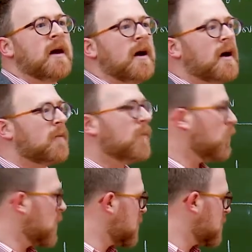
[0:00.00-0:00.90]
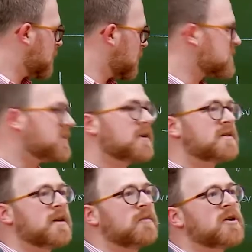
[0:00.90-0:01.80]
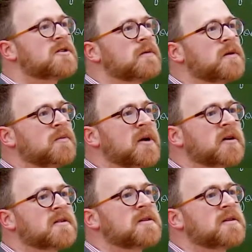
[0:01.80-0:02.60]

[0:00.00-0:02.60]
One of the first things that emerged from the numerical